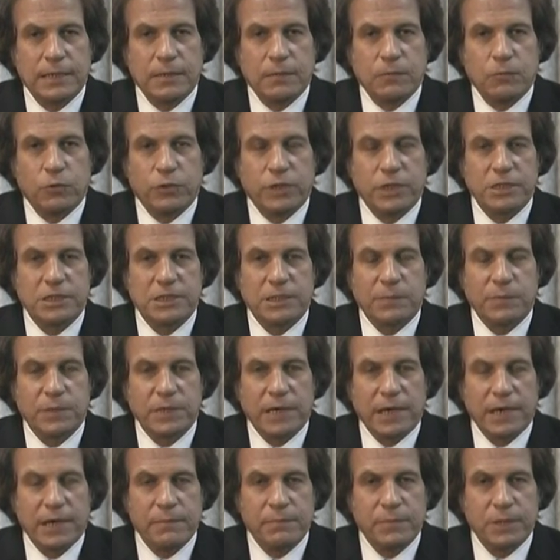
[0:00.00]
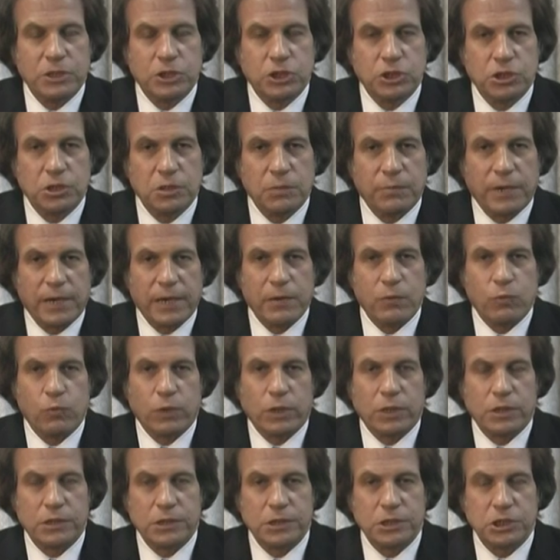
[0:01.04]
Well, that's something I mentioned in my
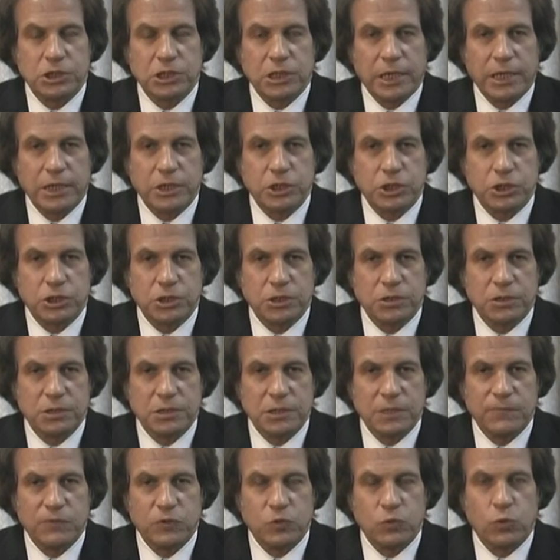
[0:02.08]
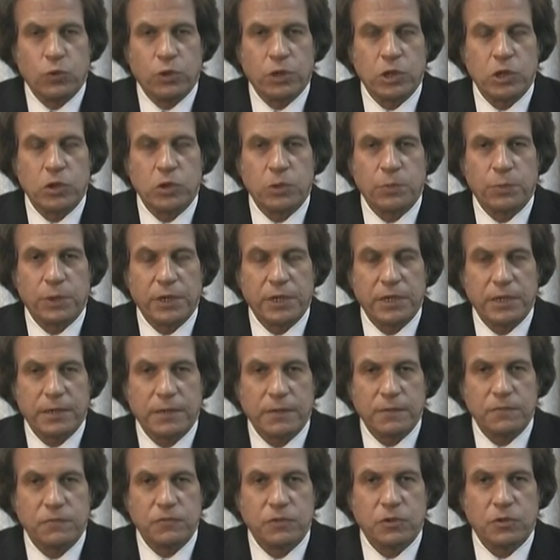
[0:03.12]
wellness lecture. If you want to learn about
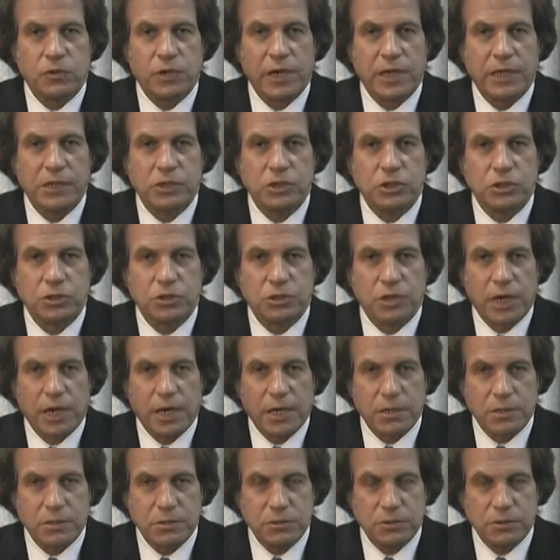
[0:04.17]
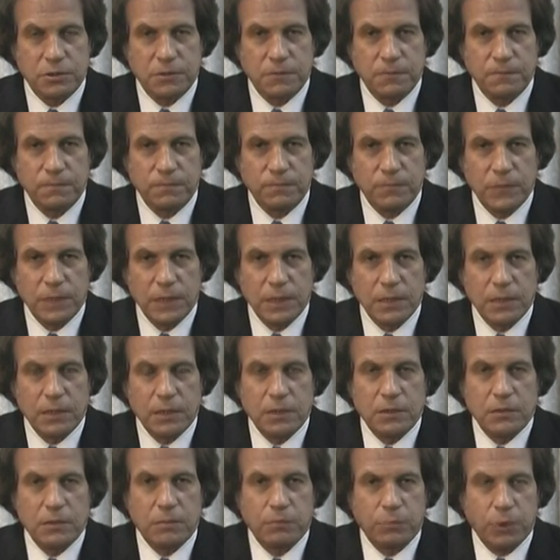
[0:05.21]
health, don't ask your doctor.
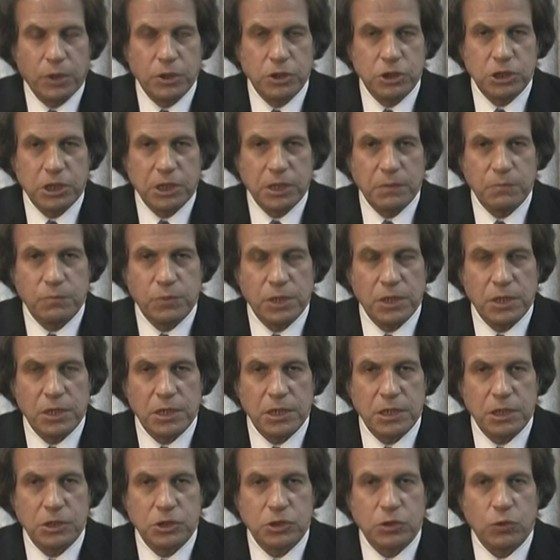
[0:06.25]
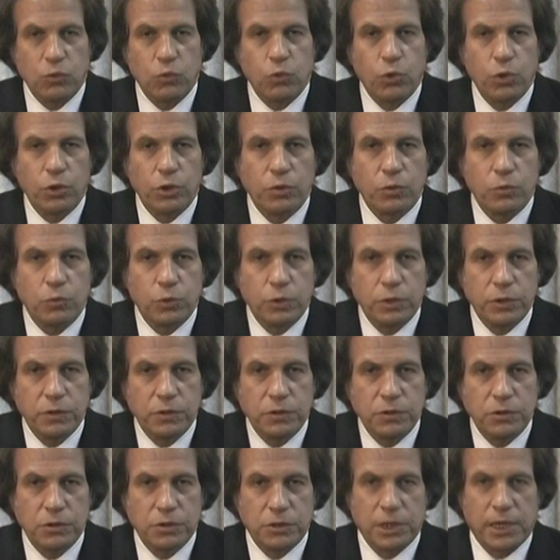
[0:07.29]
The punchline being is work with
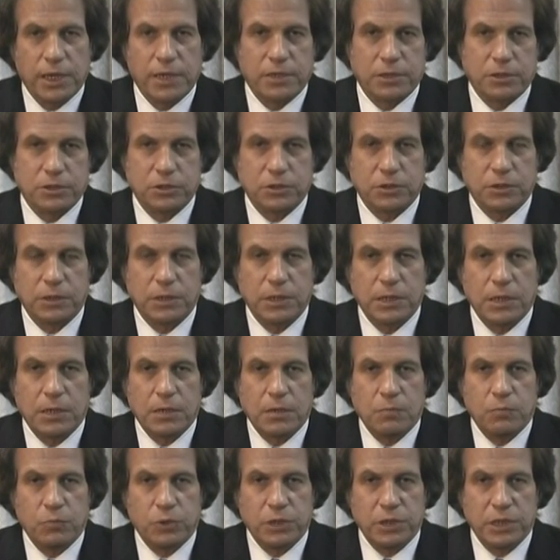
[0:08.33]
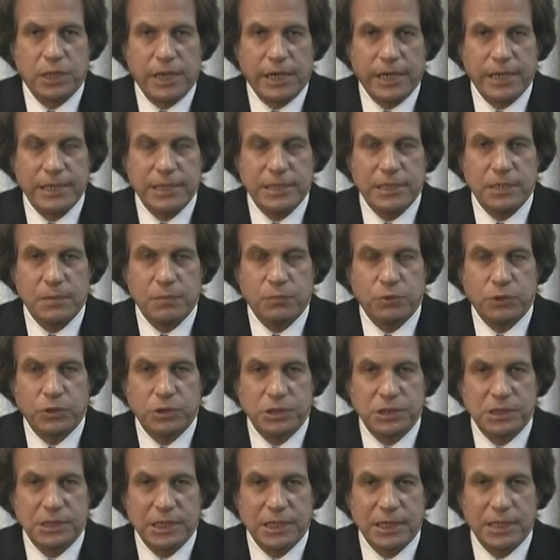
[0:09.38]
your doctor, but
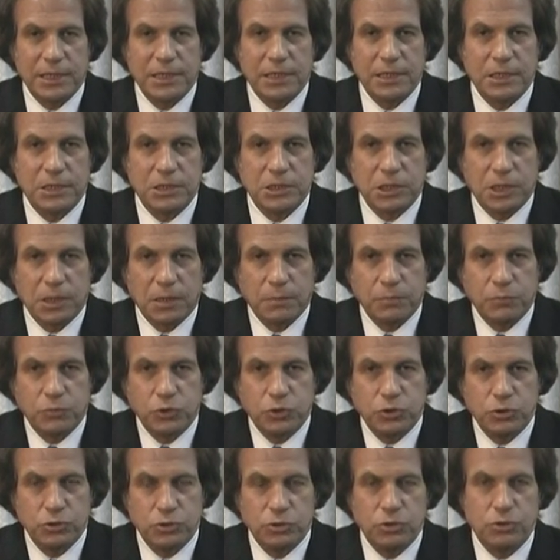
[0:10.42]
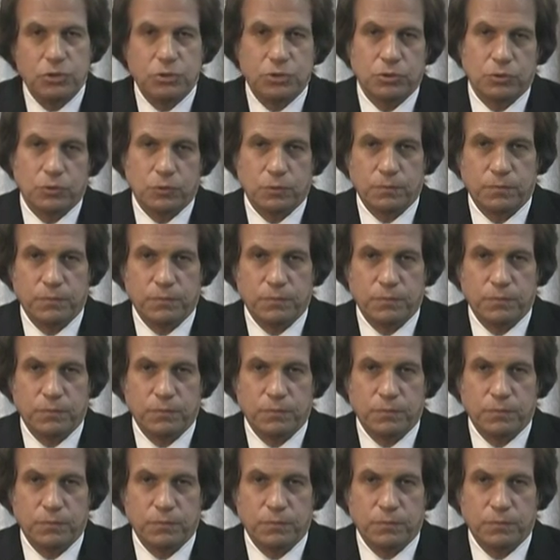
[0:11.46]
90% is up to you.